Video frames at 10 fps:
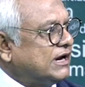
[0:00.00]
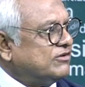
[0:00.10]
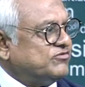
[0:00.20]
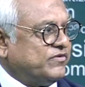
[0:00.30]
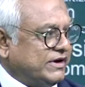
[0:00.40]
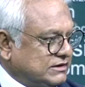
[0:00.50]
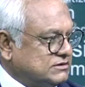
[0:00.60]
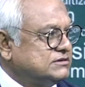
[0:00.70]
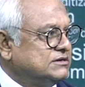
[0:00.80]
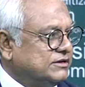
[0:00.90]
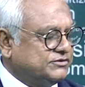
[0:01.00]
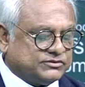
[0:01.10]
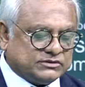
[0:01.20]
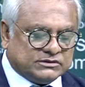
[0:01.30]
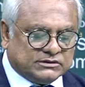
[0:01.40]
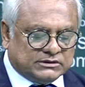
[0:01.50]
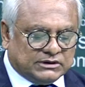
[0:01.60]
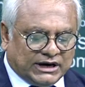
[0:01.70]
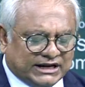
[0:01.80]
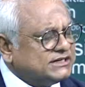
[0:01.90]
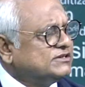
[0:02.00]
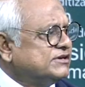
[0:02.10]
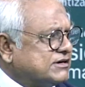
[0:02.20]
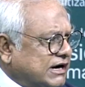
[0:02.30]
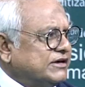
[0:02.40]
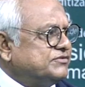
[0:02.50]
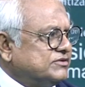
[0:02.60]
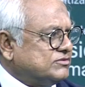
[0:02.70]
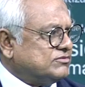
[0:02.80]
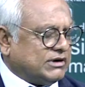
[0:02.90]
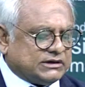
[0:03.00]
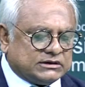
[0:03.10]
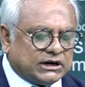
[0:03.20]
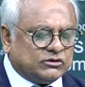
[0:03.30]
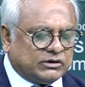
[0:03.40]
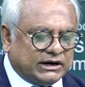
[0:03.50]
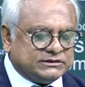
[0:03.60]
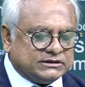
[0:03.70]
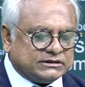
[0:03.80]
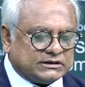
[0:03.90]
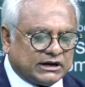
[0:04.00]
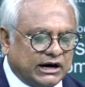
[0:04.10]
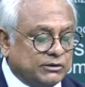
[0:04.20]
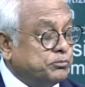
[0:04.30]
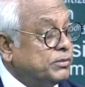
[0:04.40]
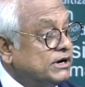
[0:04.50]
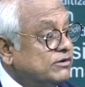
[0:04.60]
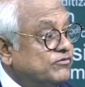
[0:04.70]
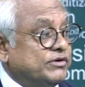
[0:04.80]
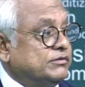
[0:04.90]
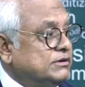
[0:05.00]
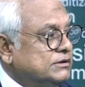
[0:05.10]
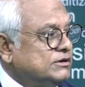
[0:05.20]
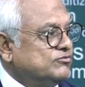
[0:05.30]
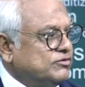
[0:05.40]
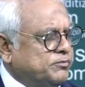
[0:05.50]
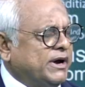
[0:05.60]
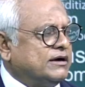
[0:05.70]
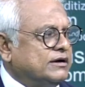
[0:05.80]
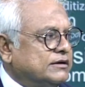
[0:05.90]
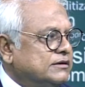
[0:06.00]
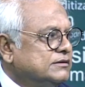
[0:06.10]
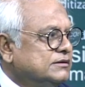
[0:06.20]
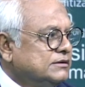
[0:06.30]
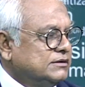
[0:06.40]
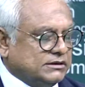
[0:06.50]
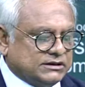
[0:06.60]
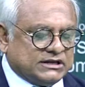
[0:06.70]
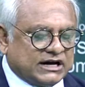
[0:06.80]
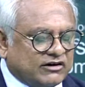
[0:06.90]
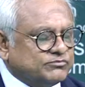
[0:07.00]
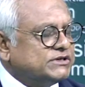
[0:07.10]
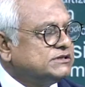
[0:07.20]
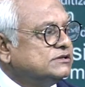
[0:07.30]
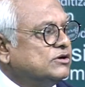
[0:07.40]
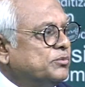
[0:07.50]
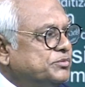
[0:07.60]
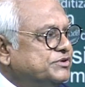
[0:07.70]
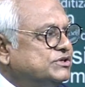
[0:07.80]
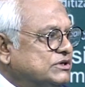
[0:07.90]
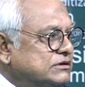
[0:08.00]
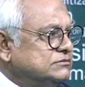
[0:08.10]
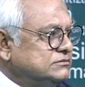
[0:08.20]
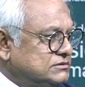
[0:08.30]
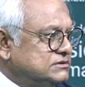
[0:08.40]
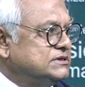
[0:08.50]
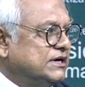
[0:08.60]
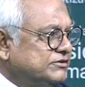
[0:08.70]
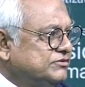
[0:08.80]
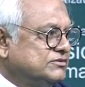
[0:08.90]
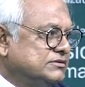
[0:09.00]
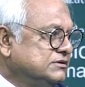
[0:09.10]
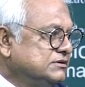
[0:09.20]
had faced, yes. And it is a crisis right now. I think that I believe fervently that the government and the opposition, yes,